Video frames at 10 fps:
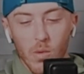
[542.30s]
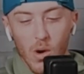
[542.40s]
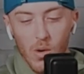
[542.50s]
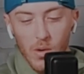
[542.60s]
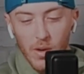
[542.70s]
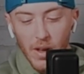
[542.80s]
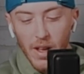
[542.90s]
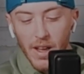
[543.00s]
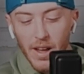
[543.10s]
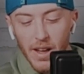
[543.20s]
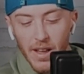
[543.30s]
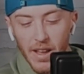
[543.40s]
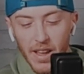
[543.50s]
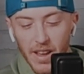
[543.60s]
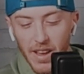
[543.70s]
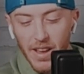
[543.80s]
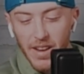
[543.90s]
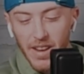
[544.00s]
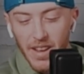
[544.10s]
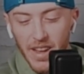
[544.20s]
the road
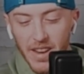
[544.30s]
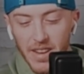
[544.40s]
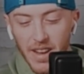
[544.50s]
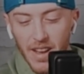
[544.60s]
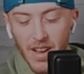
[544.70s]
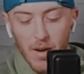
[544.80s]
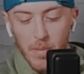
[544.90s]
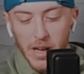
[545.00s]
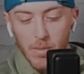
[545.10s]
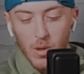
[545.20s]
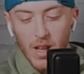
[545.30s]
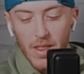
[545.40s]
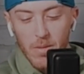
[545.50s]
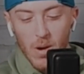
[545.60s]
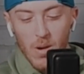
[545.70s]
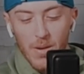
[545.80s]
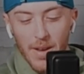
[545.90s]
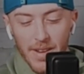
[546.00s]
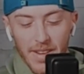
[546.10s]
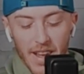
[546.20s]
and unbeatable on the road,
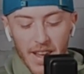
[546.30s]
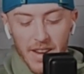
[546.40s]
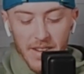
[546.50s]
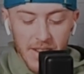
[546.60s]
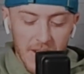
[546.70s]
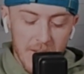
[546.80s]
and